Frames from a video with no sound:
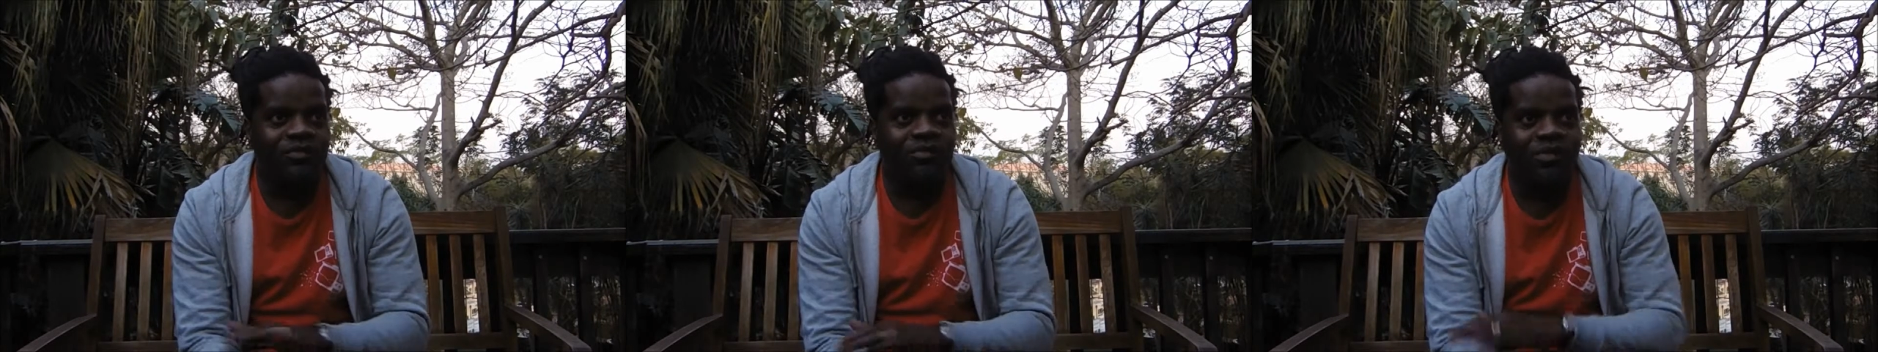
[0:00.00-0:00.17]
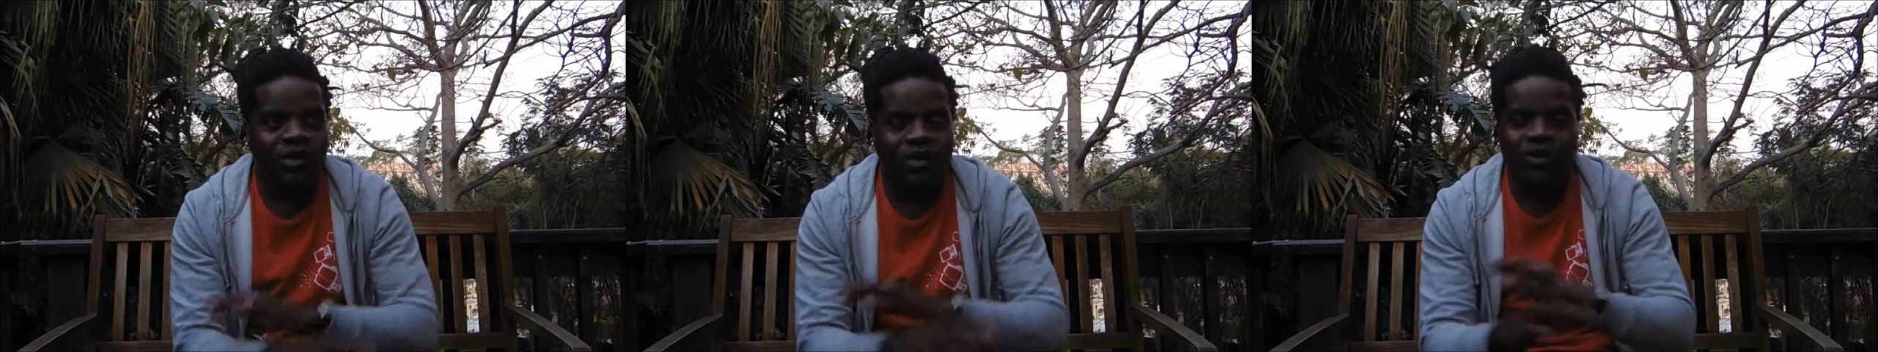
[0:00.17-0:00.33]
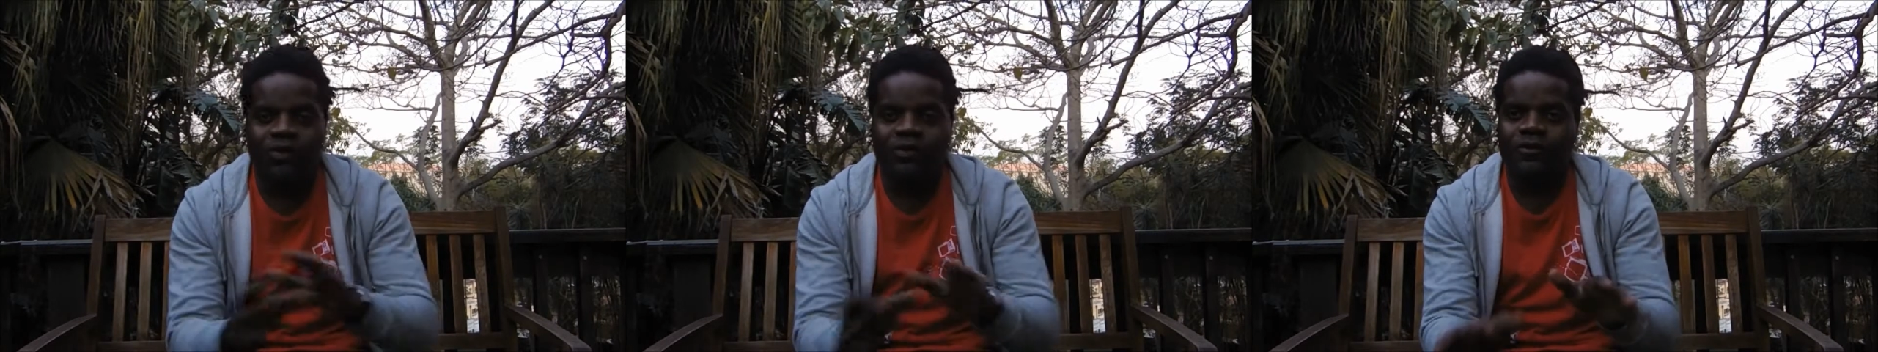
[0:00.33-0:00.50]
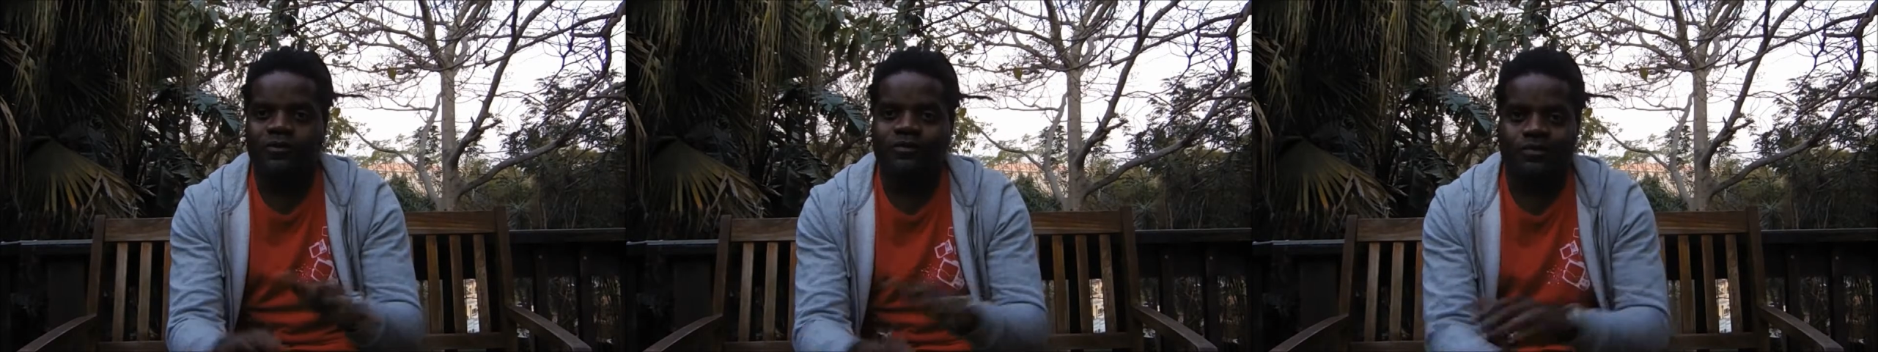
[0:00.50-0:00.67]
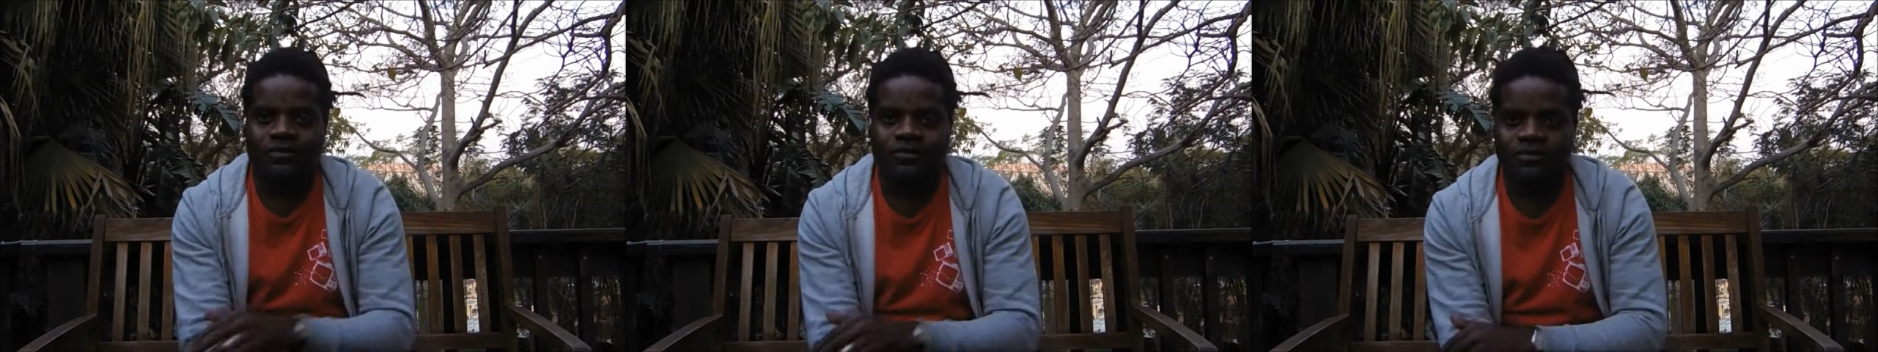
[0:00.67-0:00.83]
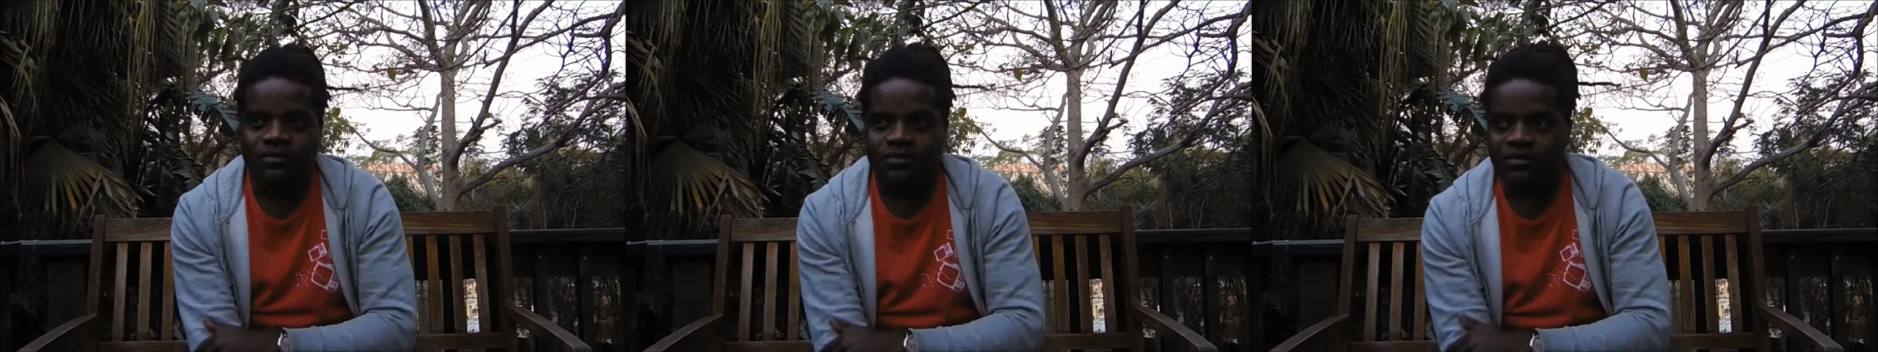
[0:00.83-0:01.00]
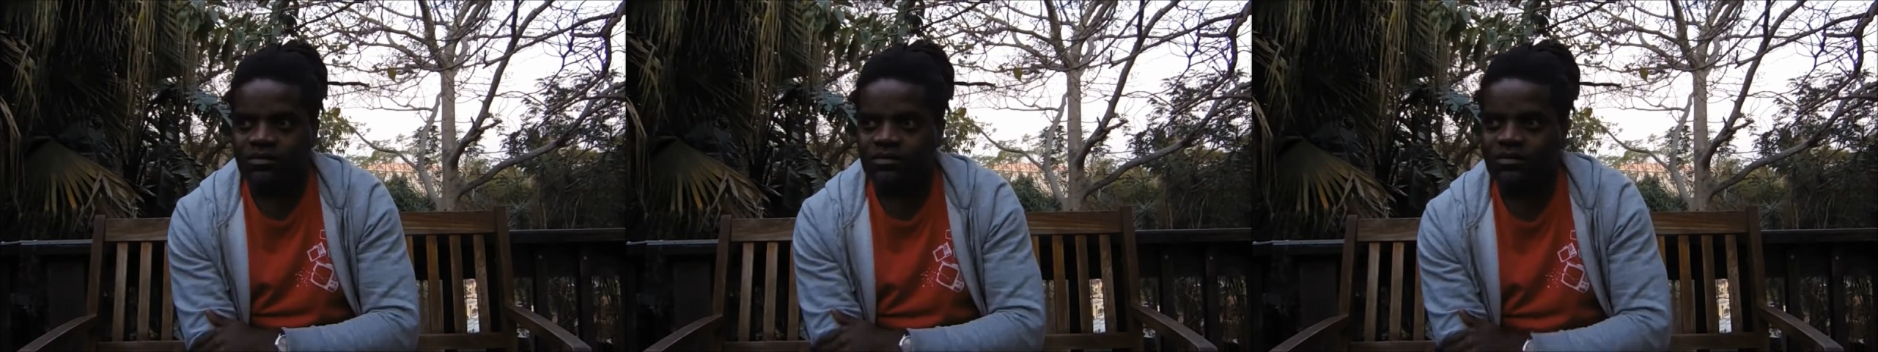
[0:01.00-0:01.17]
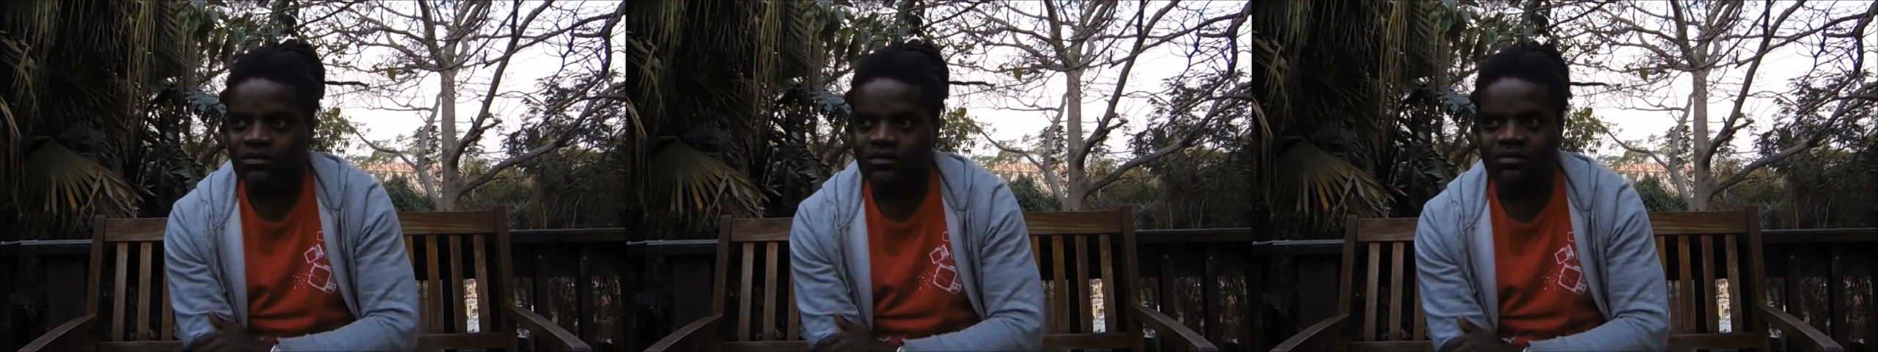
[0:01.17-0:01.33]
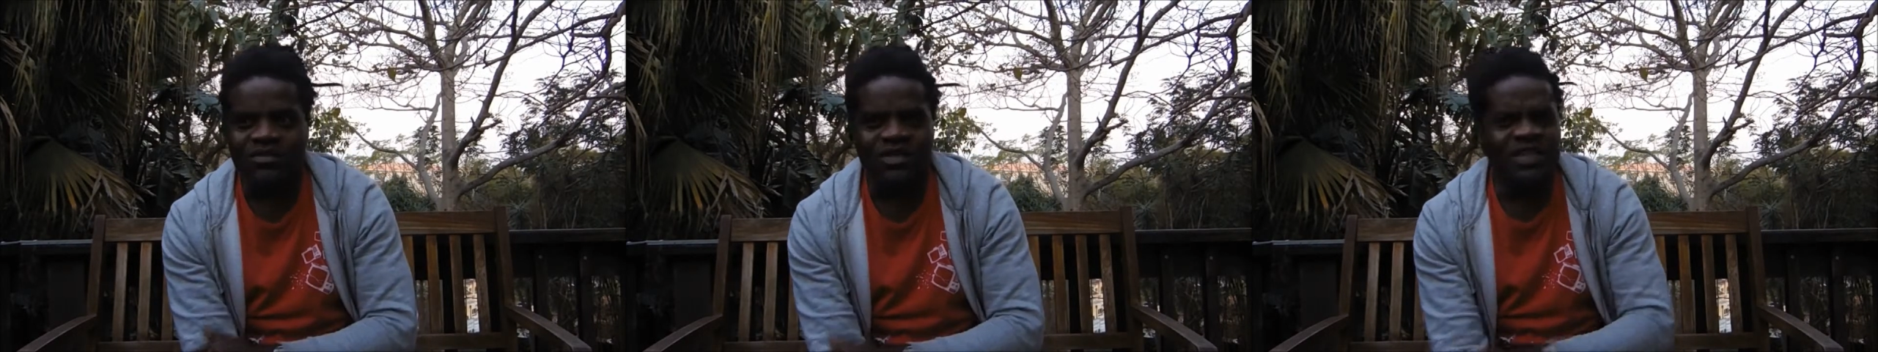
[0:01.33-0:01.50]
more
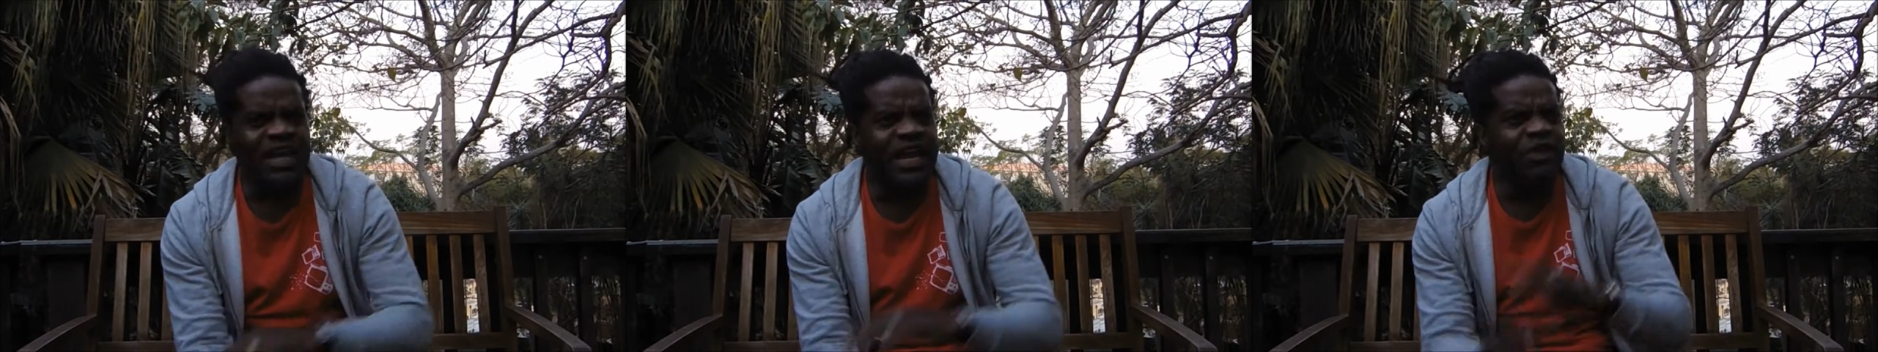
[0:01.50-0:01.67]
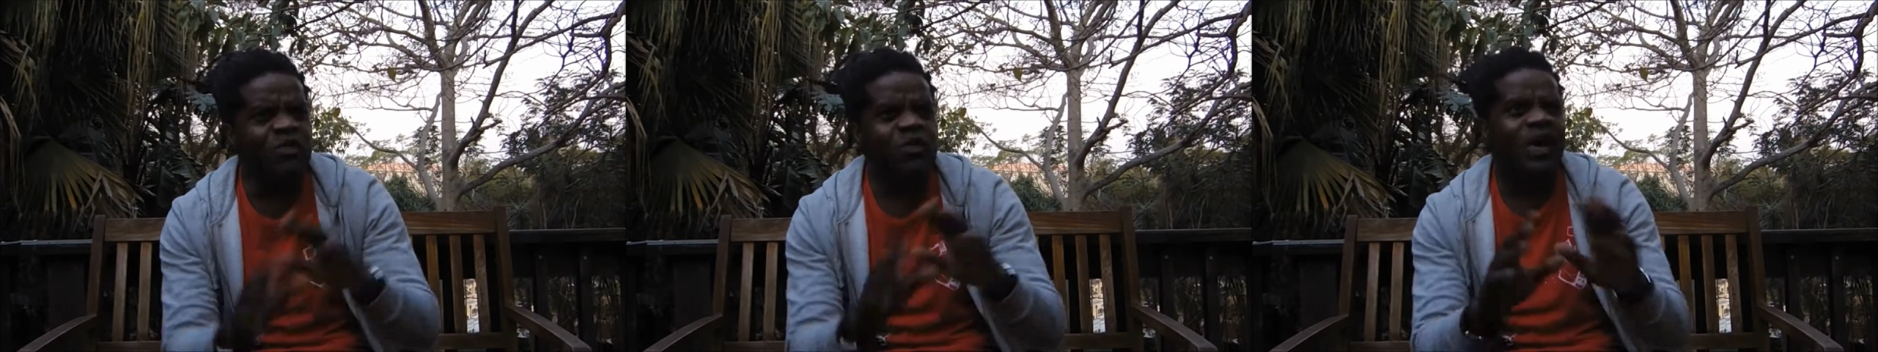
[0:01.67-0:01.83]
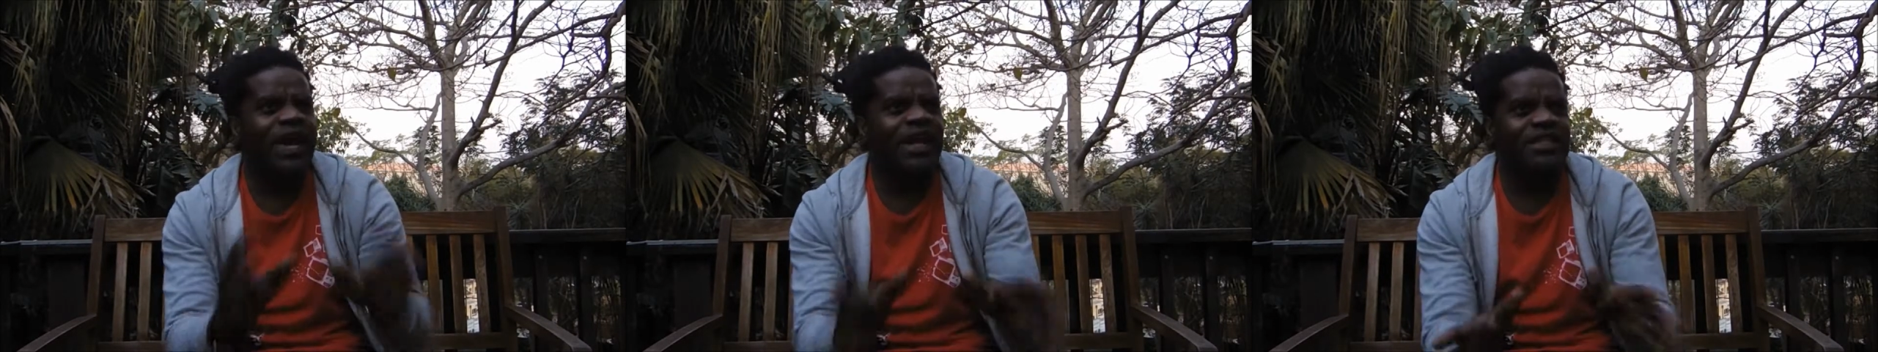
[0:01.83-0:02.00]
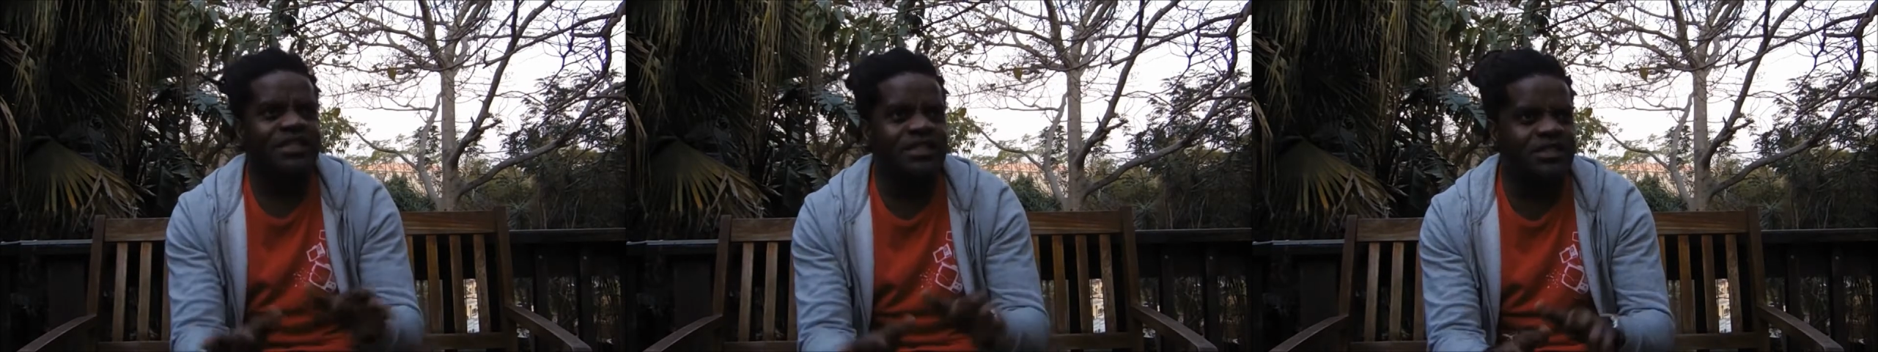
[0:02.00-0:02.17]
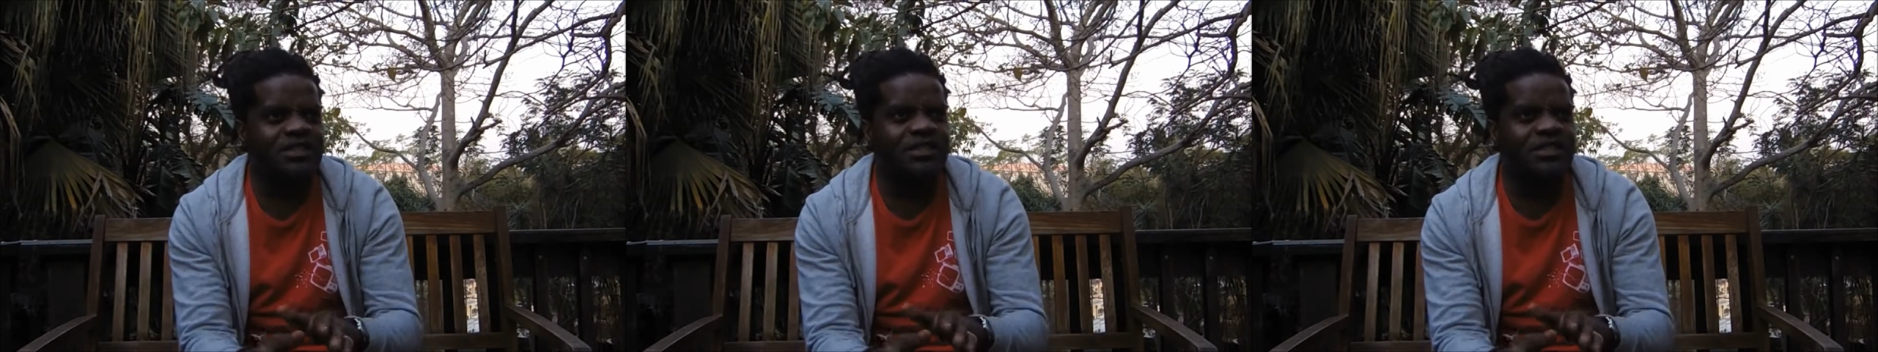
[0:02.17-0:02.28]
had white